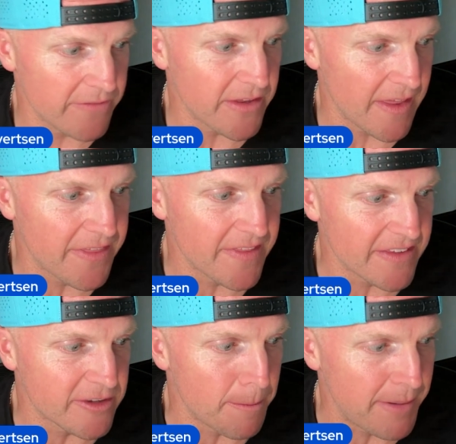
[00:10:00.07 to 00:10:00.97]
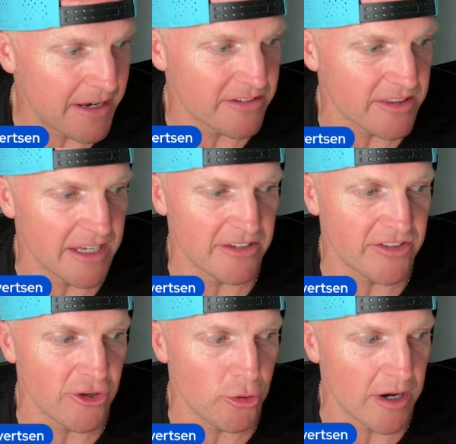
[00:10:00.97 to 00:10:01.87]
to. I think that's the biggest thing is
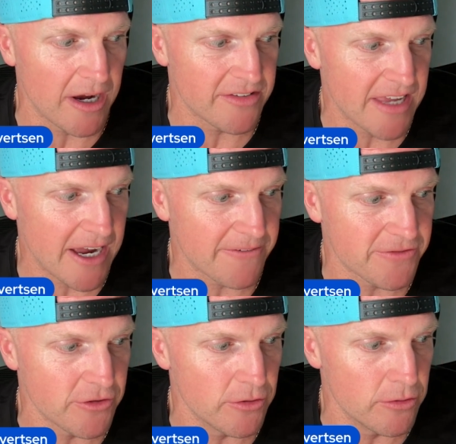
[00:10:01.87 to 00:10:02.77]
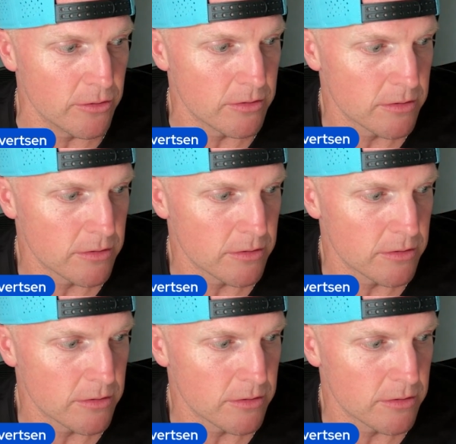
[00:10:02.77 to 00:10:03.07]
that you guys have to